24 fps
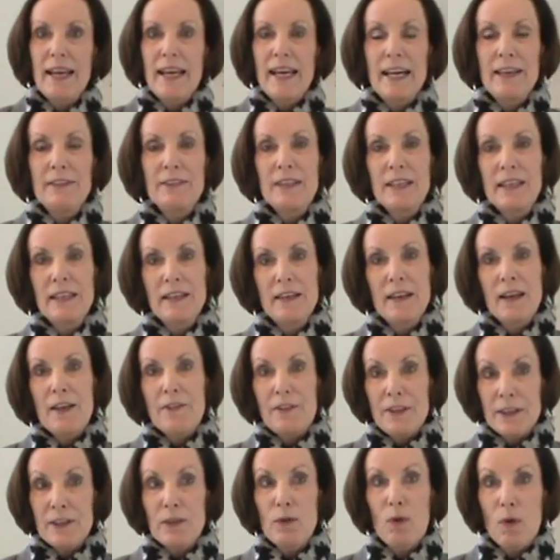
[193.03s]
And then
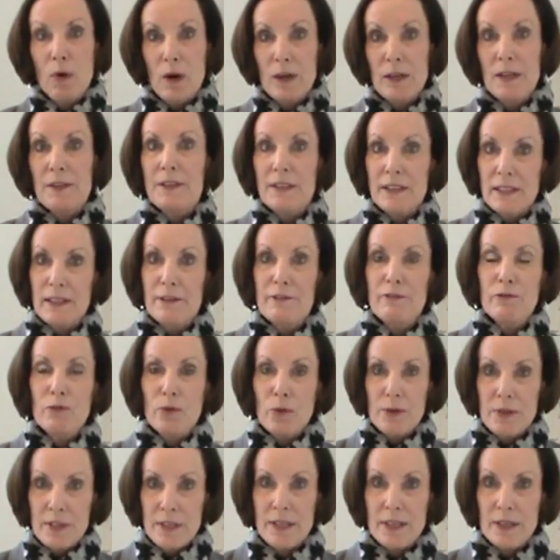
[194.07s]
they go on and they live
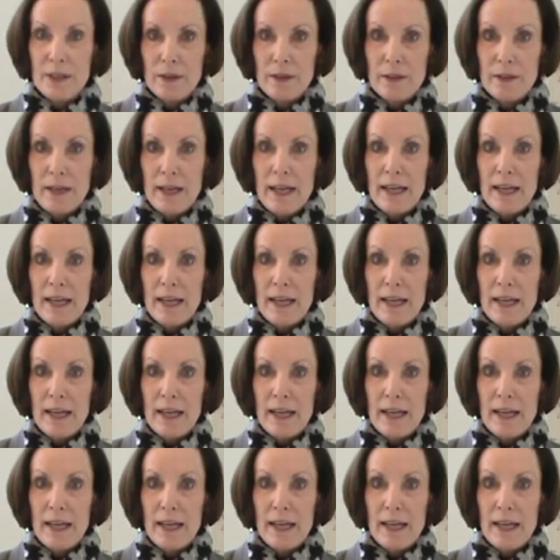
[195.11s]
for a year,